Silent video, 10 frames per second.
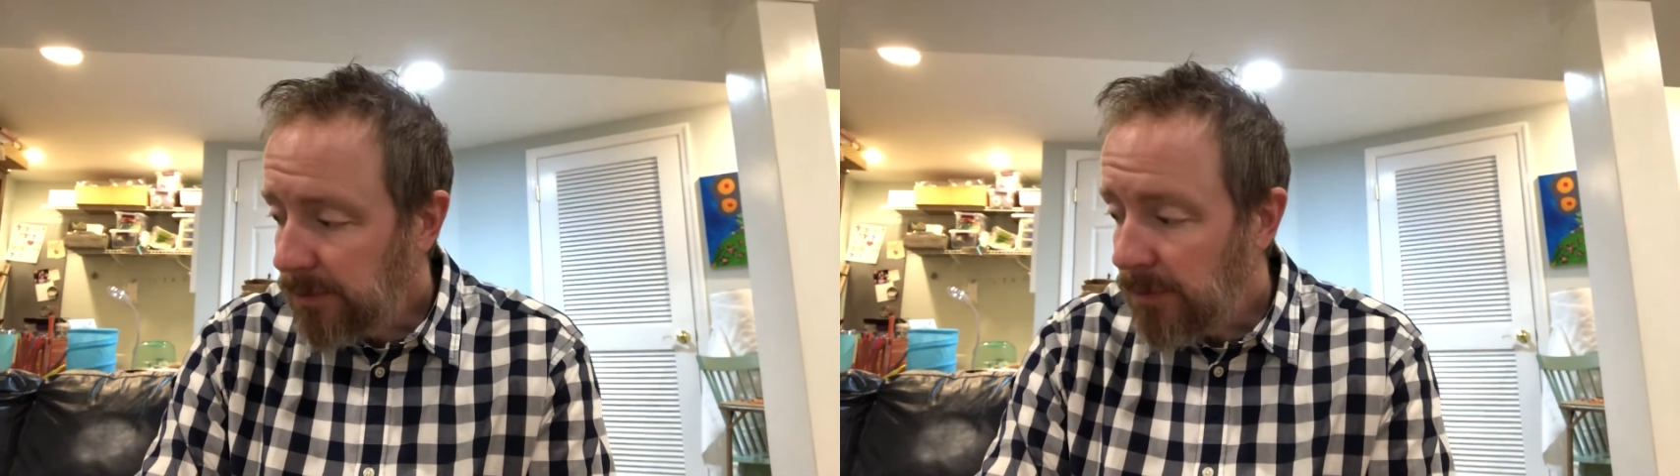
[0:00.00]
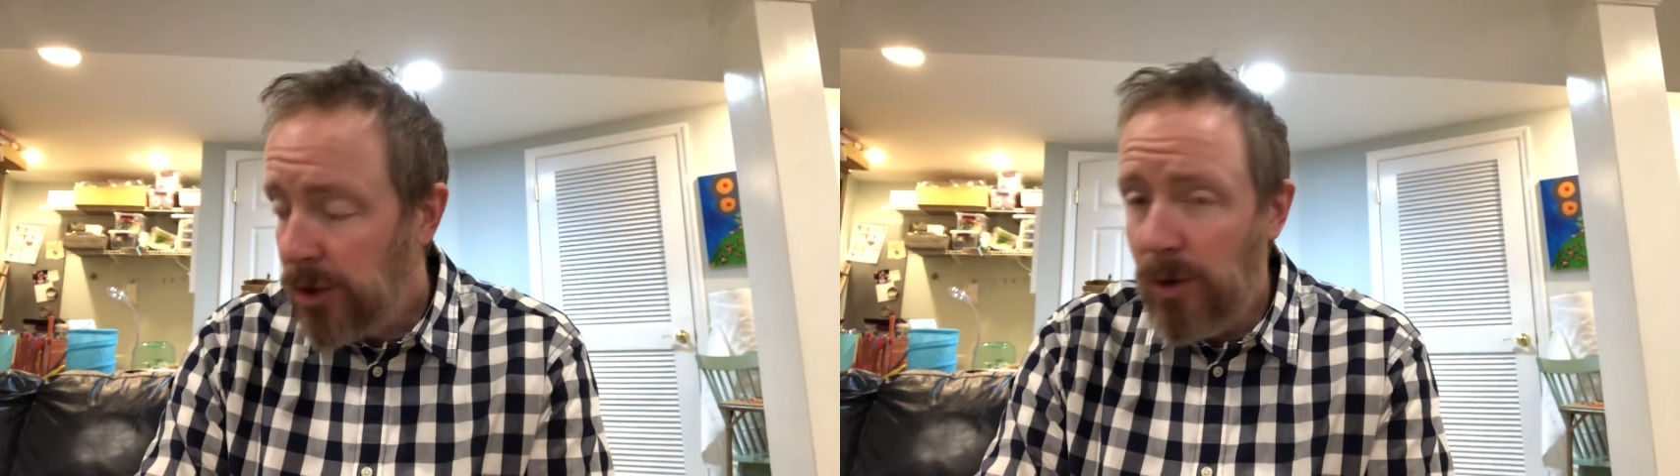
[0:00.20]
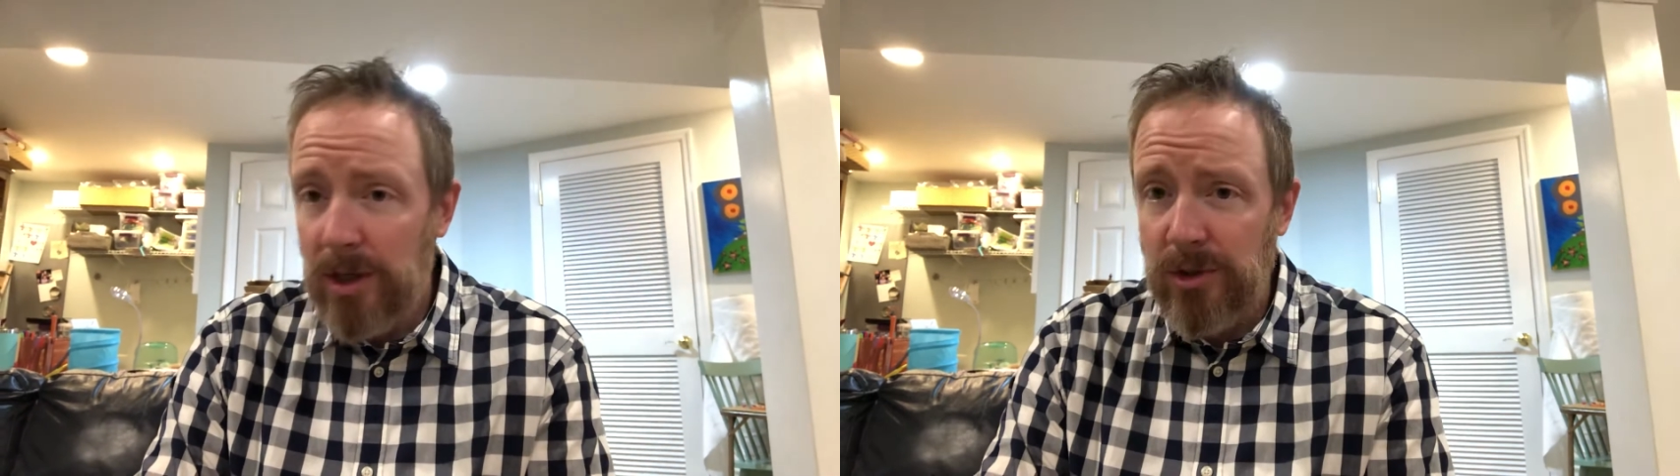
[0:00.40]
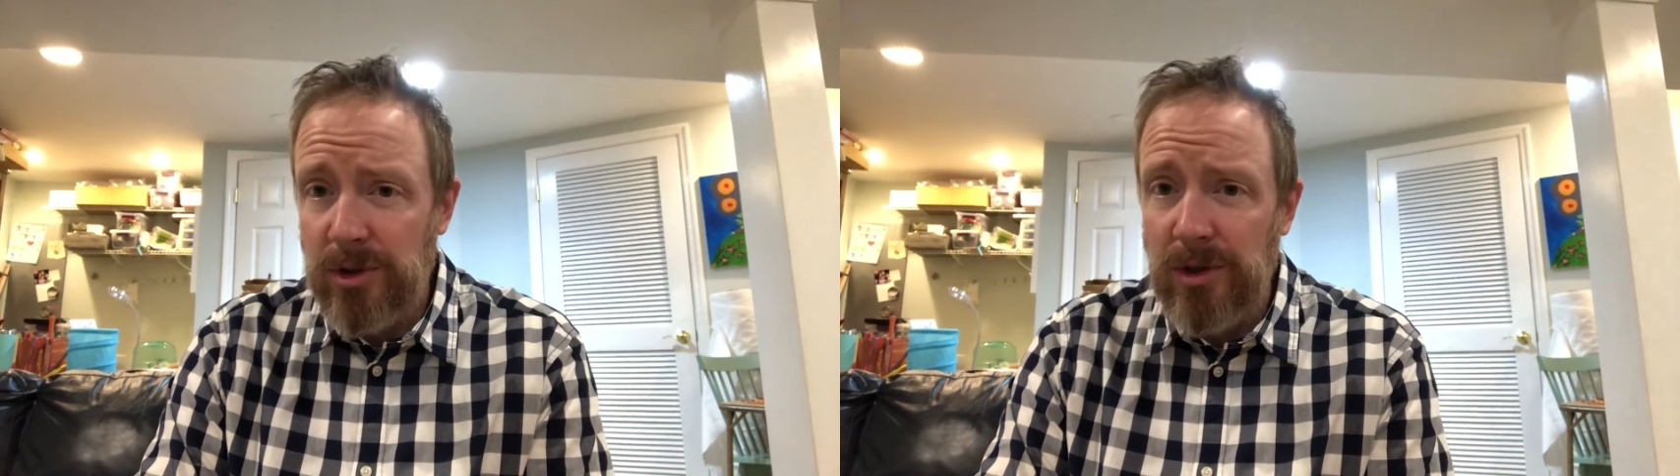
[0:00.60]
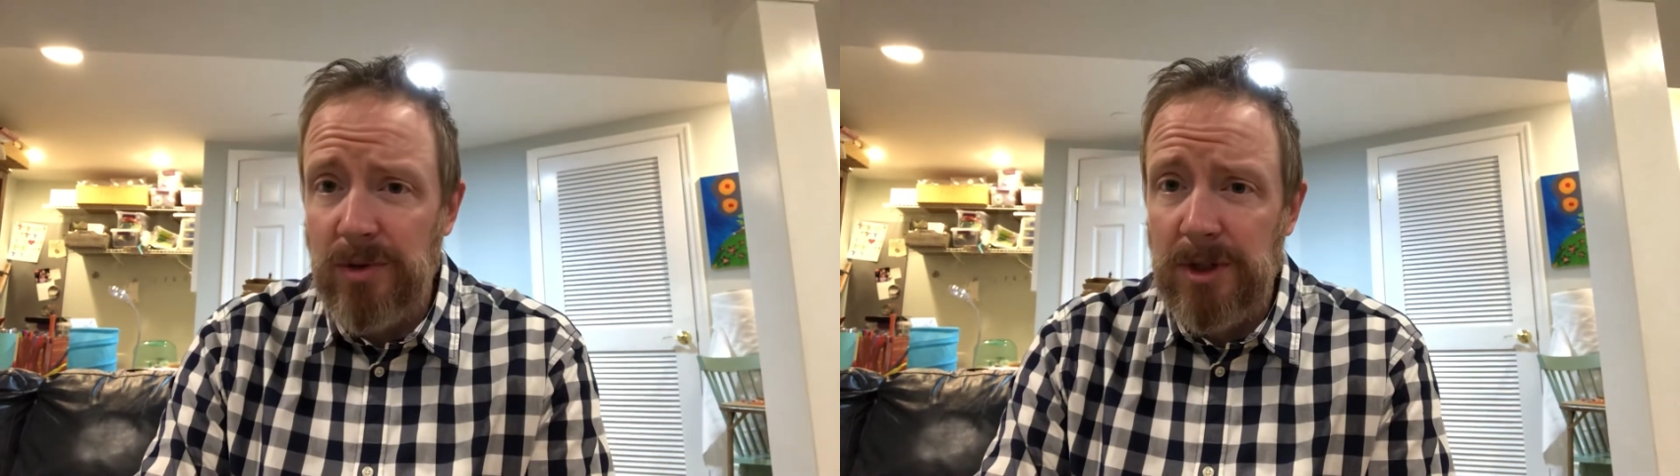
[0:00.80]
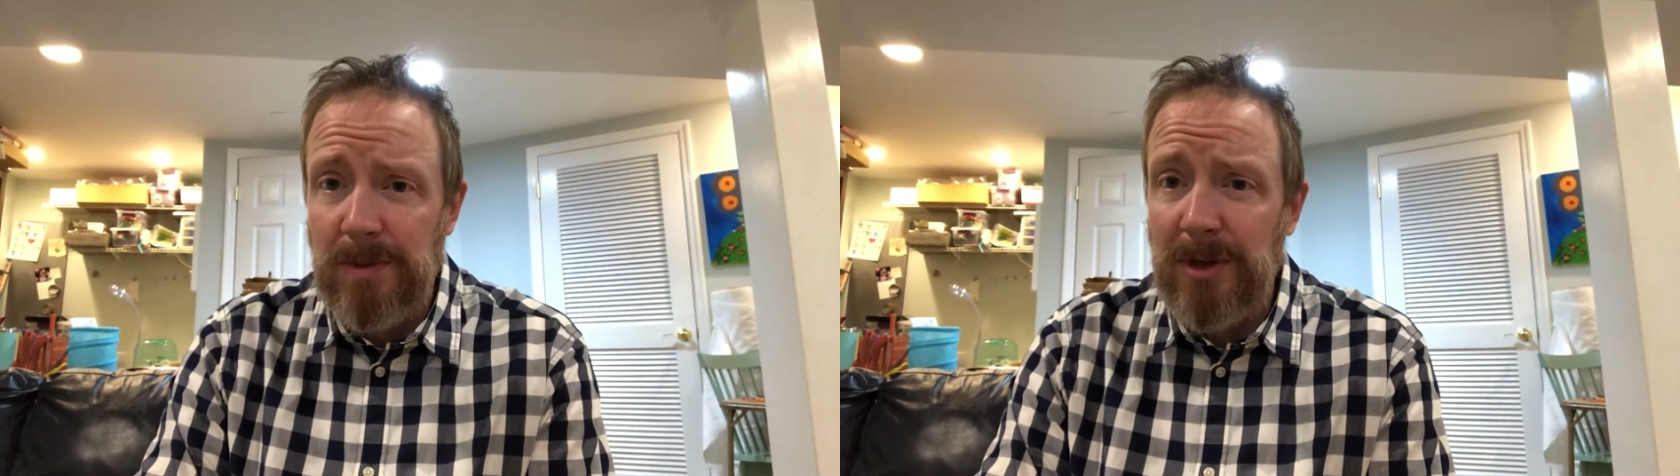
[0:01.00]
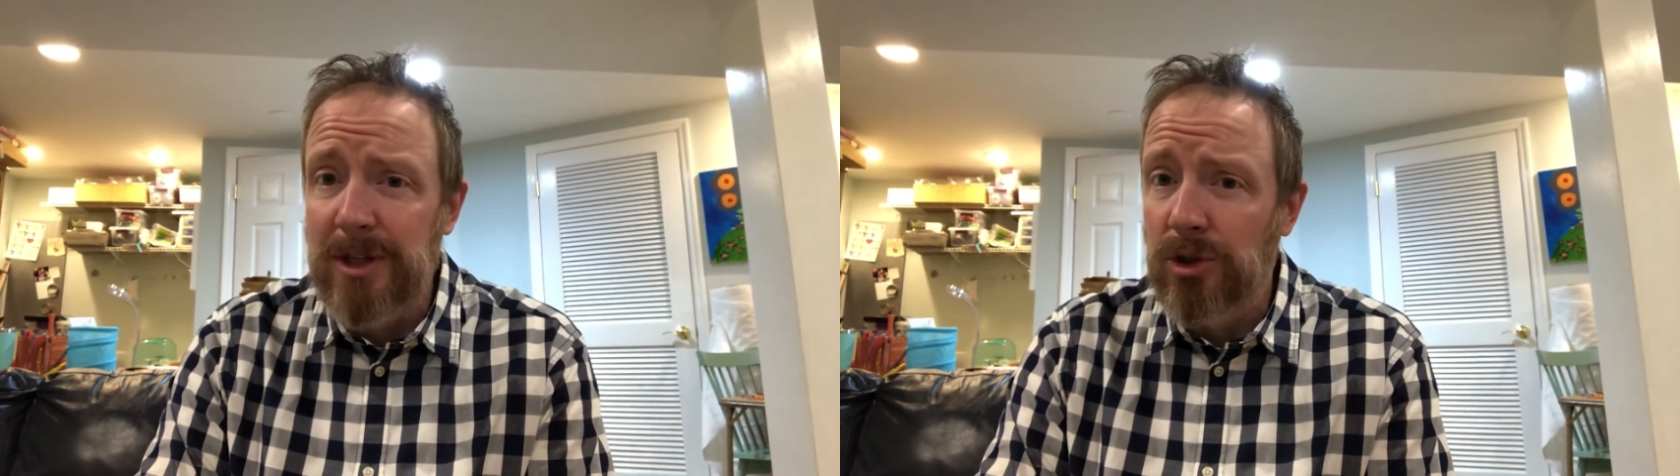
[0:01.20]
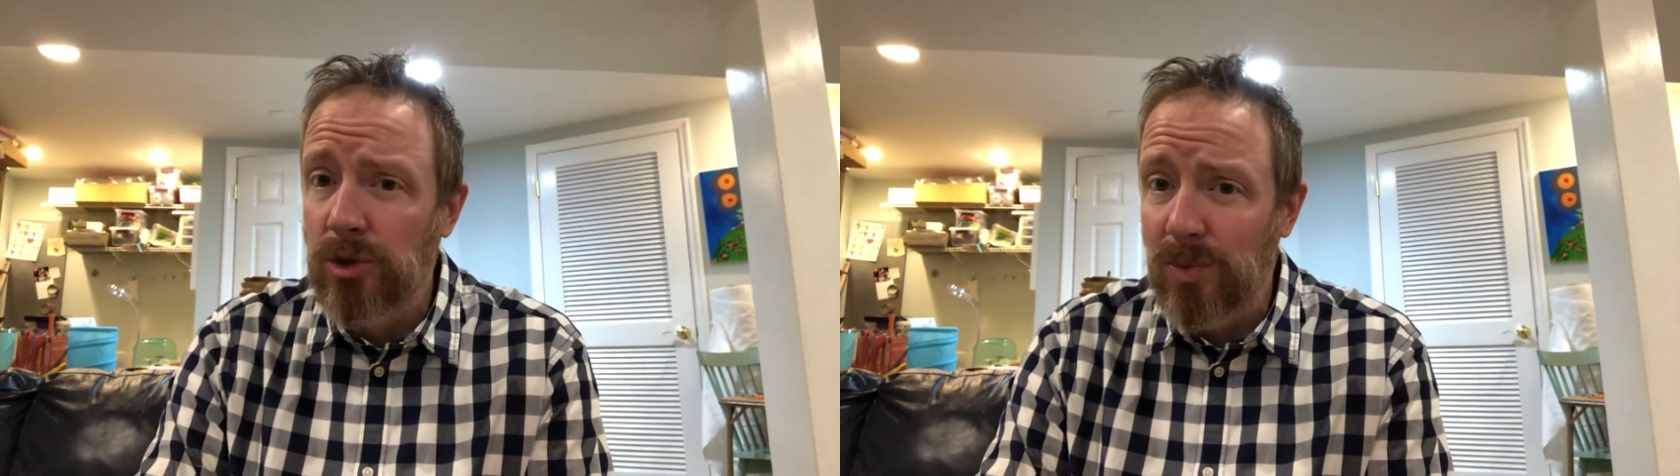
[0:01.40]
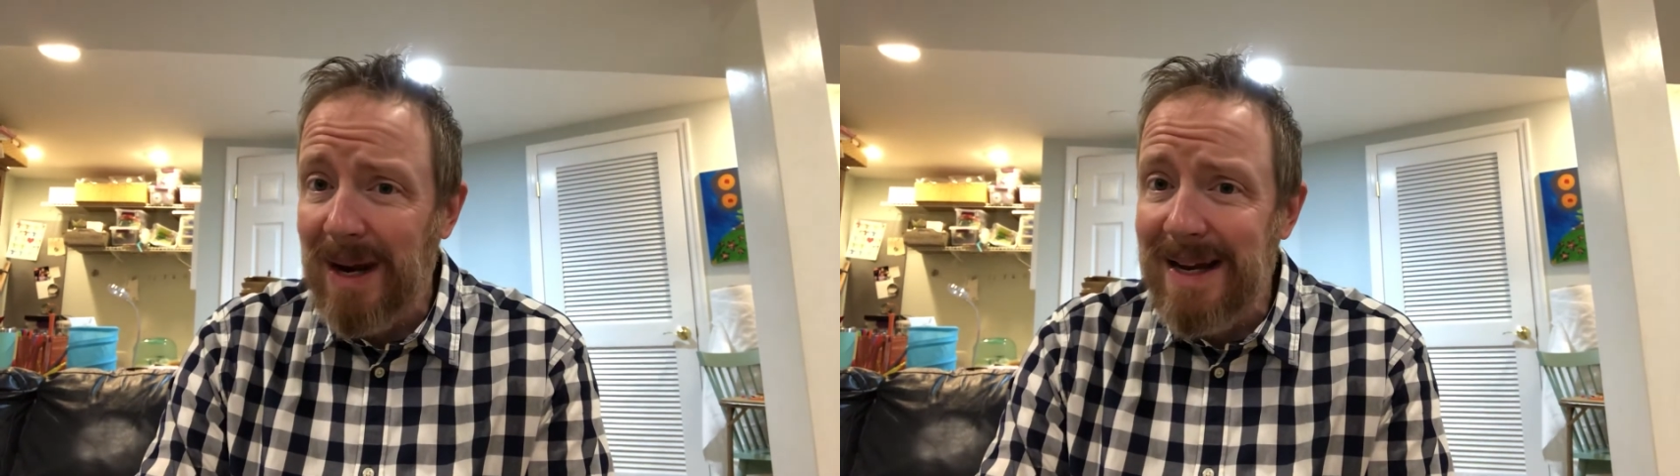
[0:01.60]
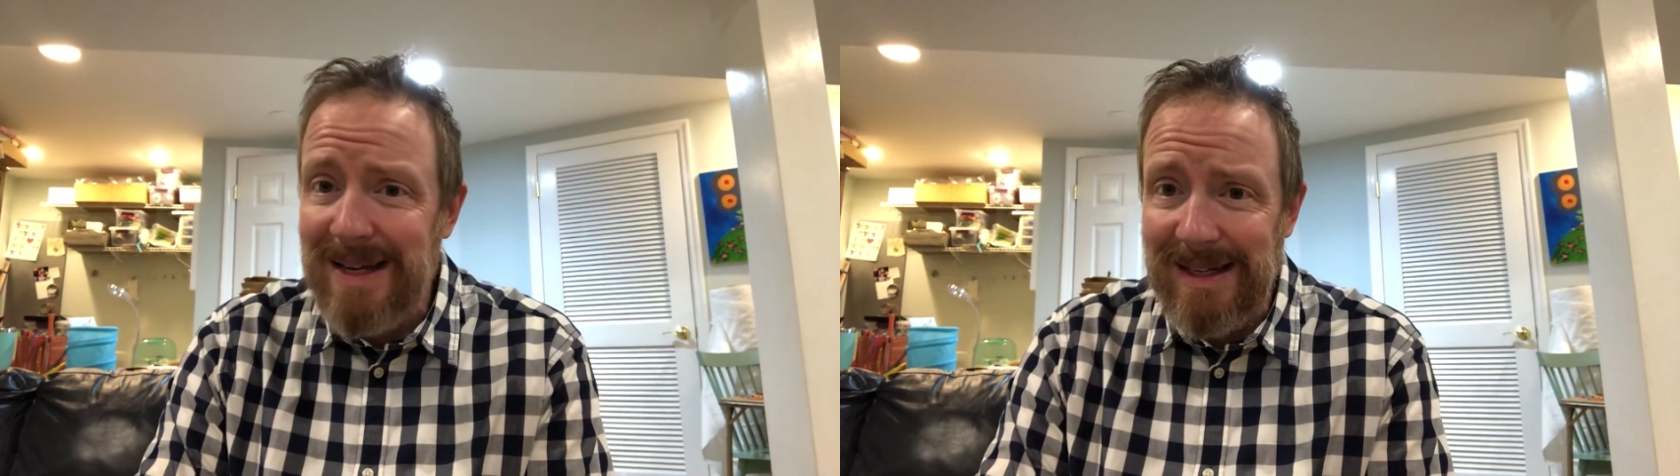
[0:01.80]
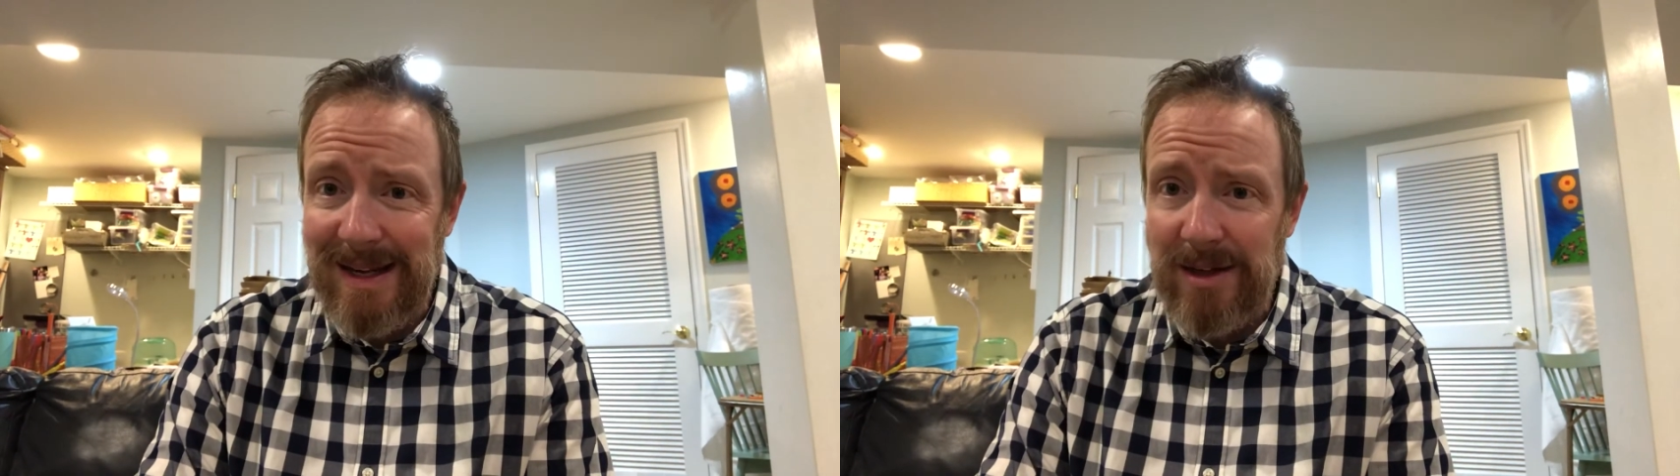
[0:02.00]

You also start to experience graying